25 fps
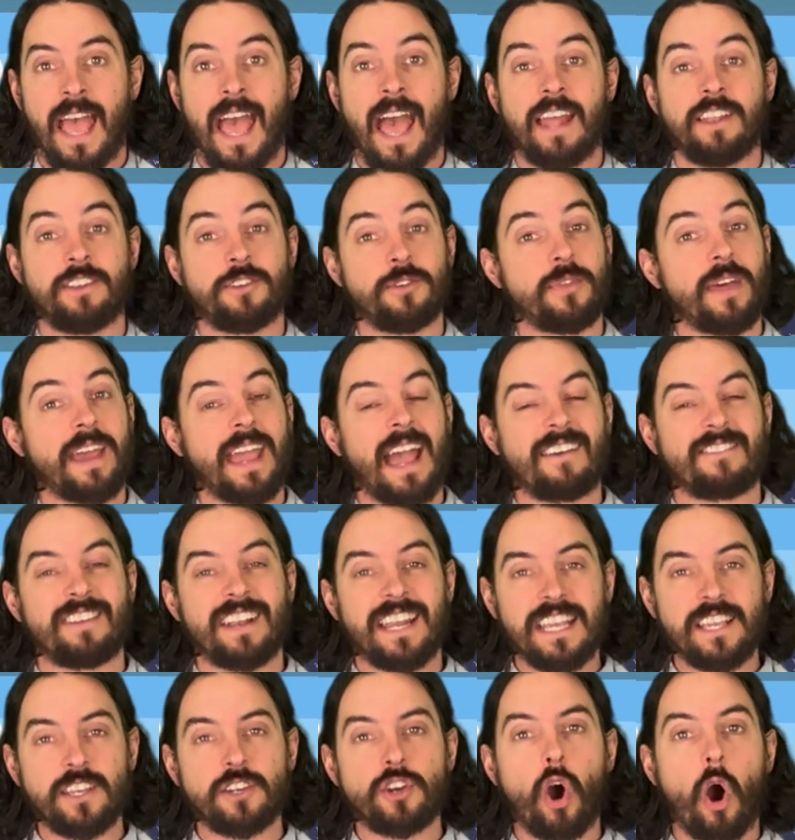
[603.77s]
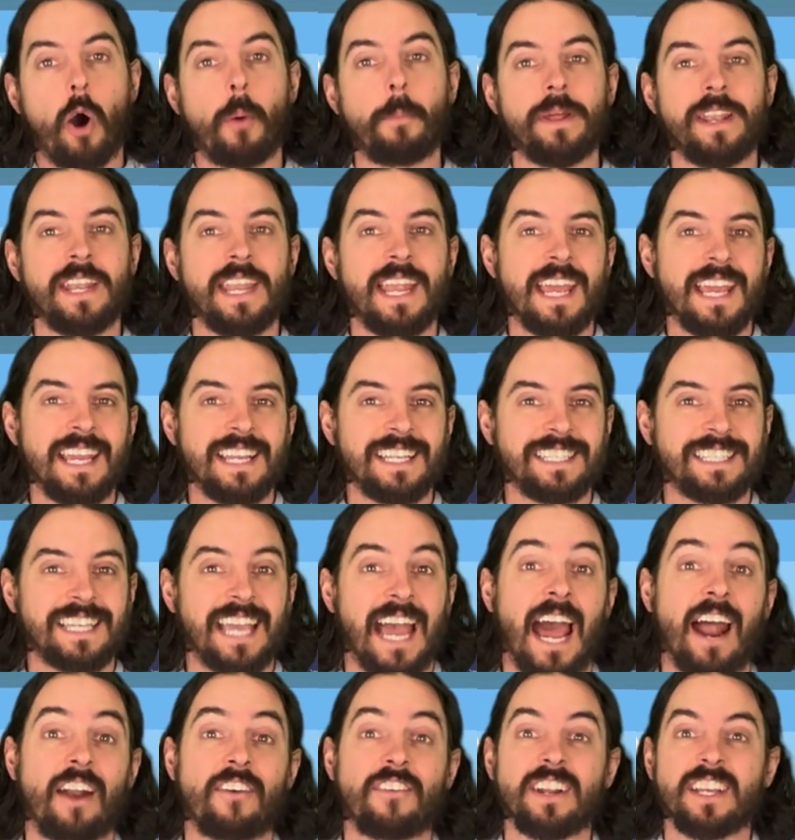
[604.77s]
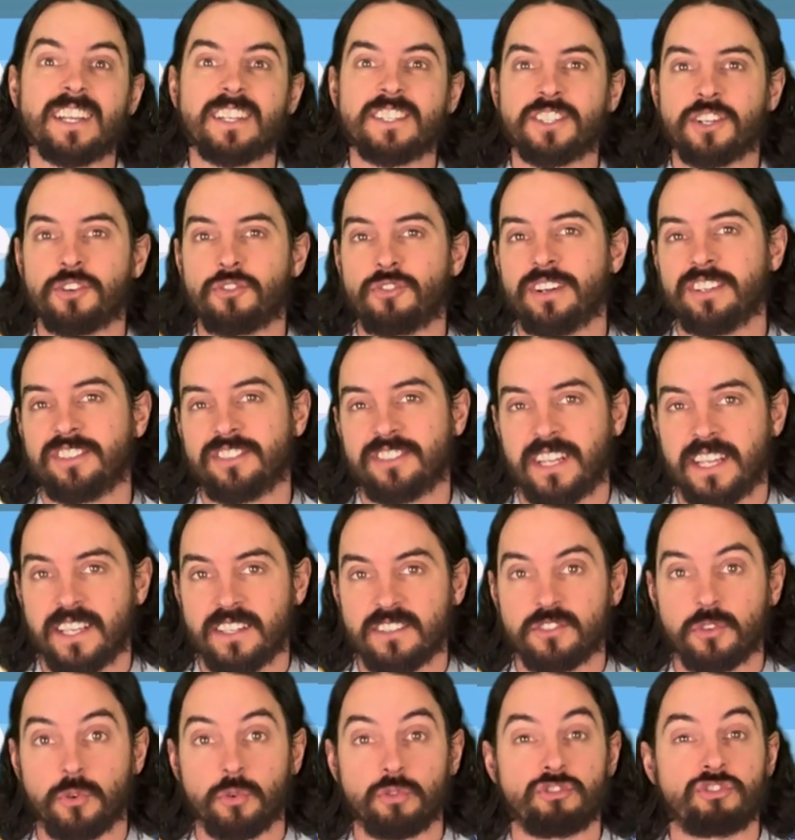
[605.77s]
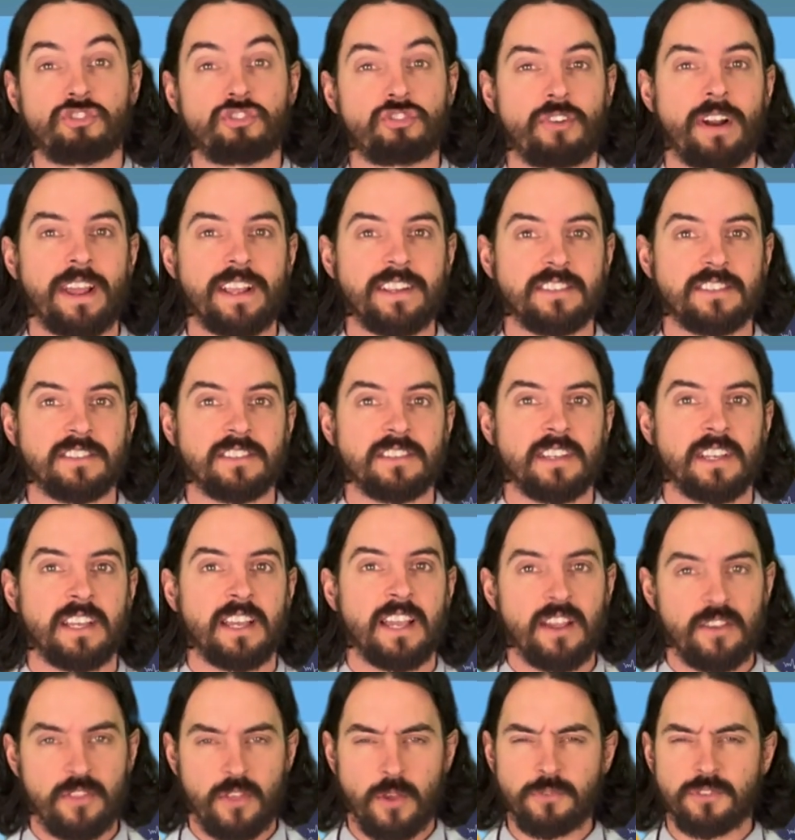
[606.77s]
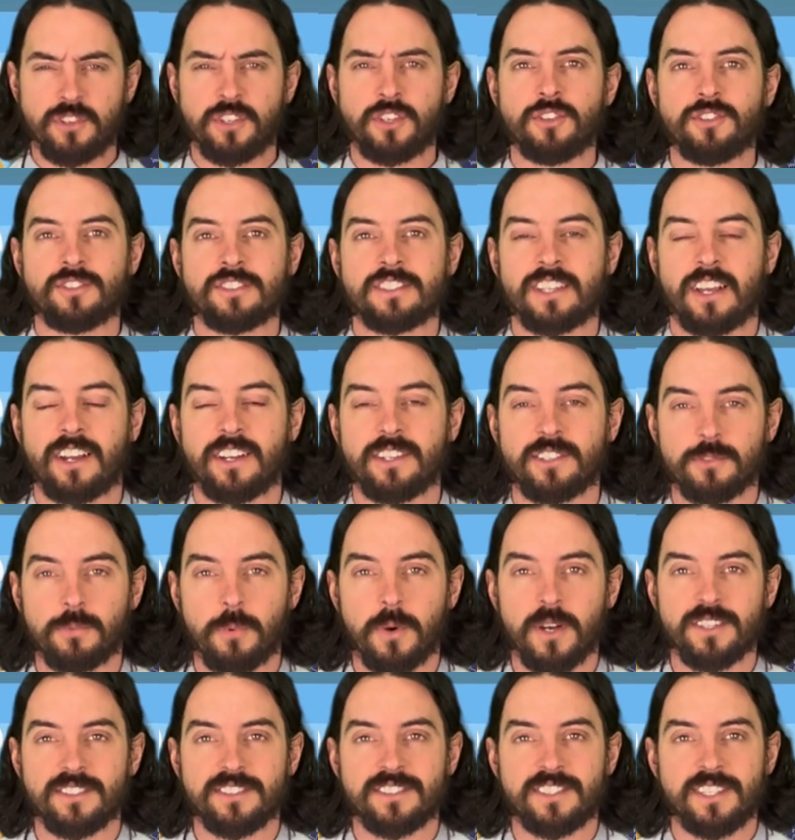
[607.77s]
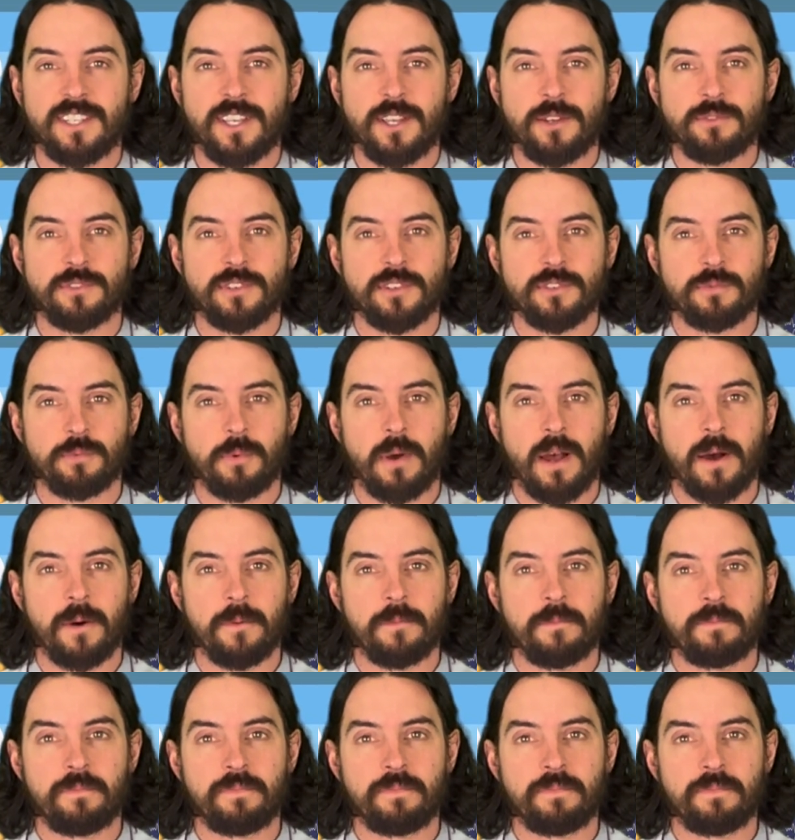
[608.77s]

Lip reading: Do they have any common characteristics or traits? Those are good science words to use as well.